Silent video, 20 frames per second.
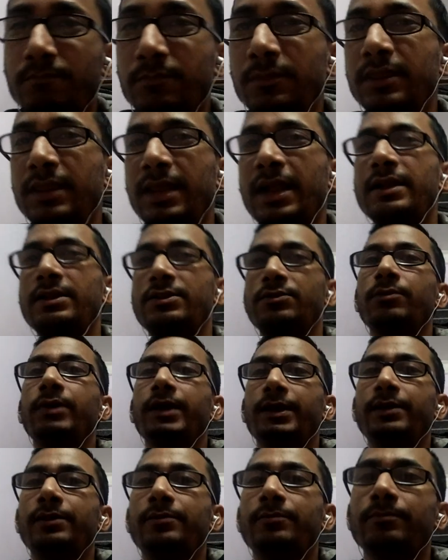That's
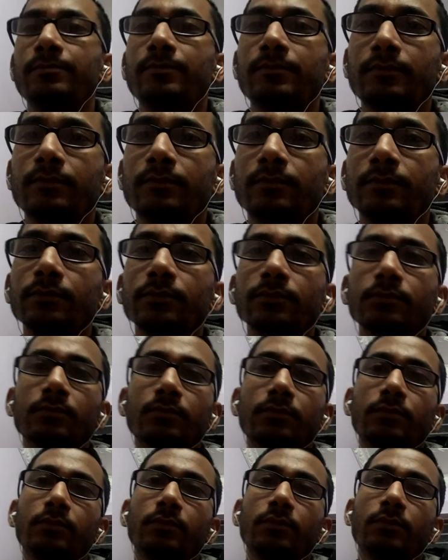why
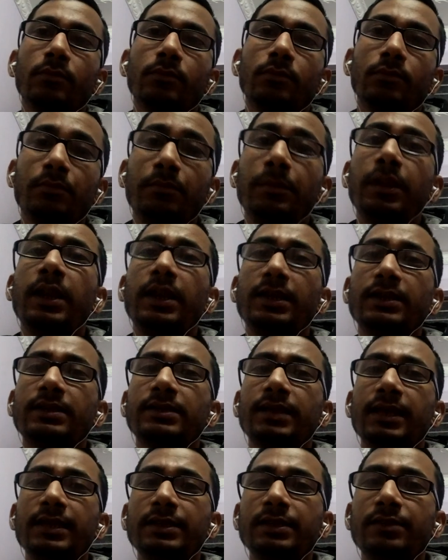brain
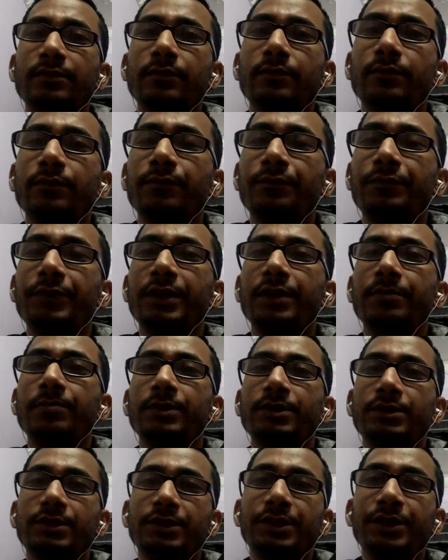exercise is very
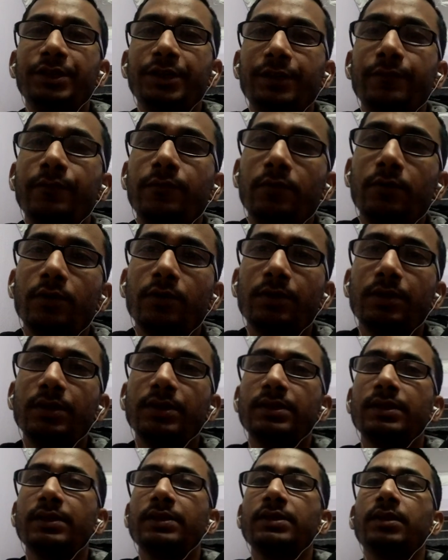much needed for
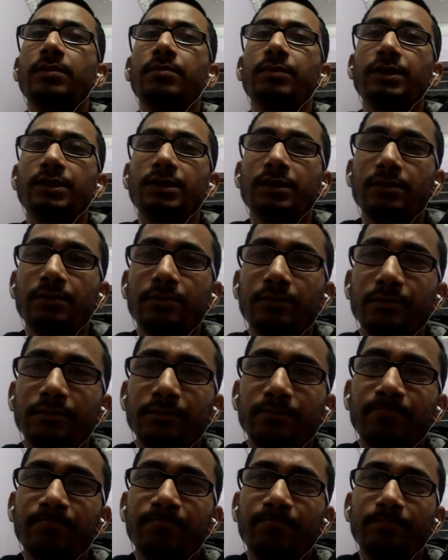this examination.
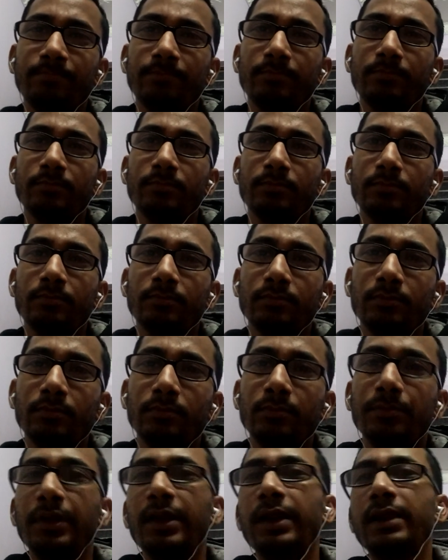
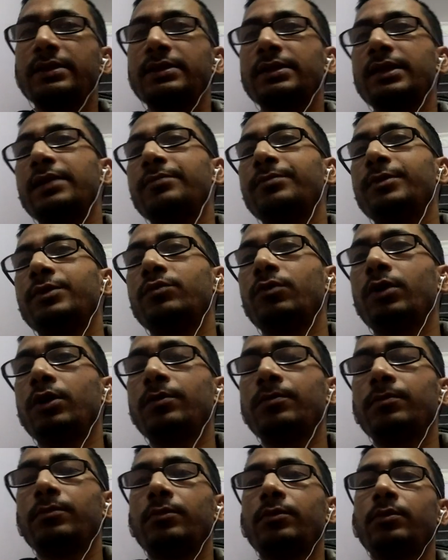Brain exercise means
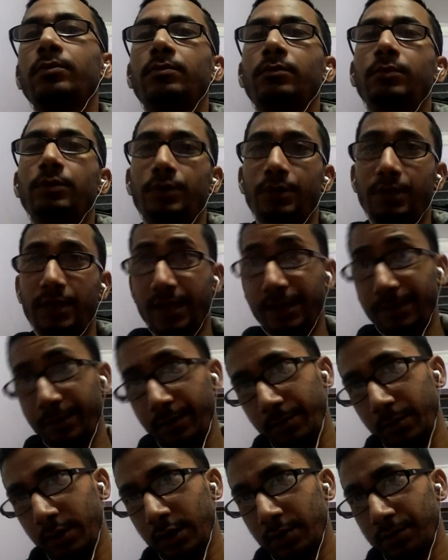what?
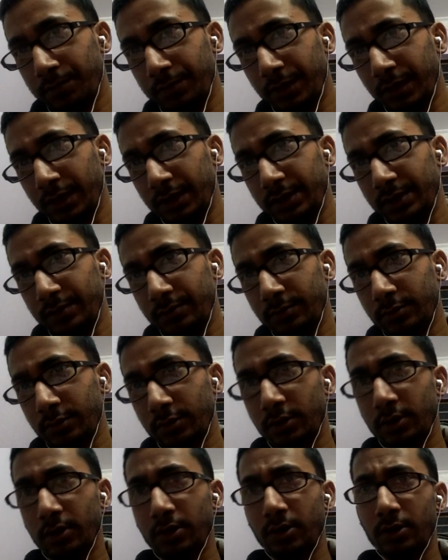Never mug up things.
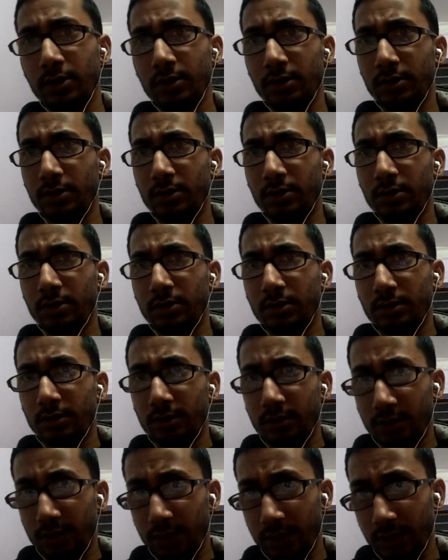
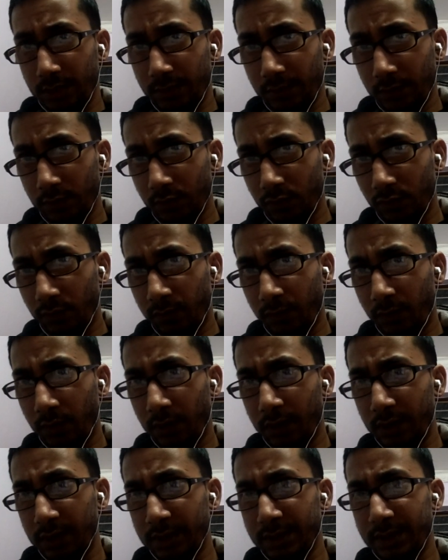Never go for
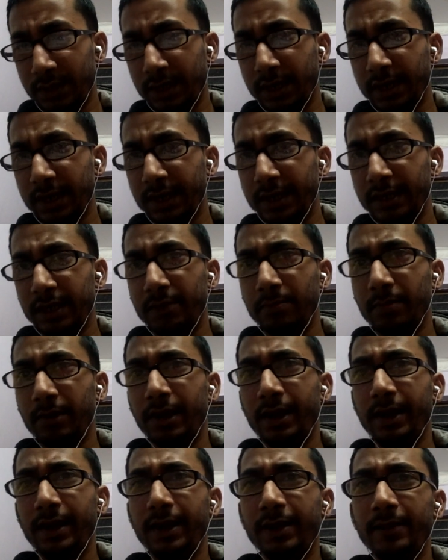understanding anything
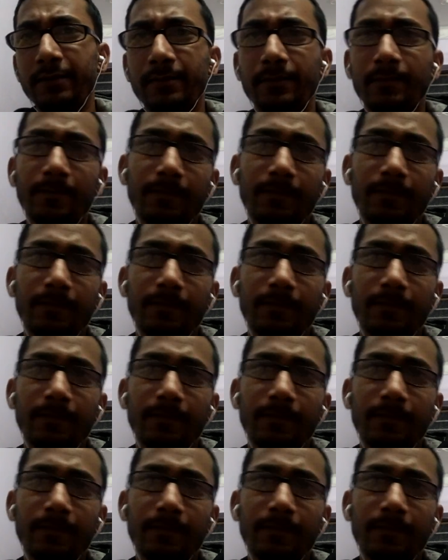blindly.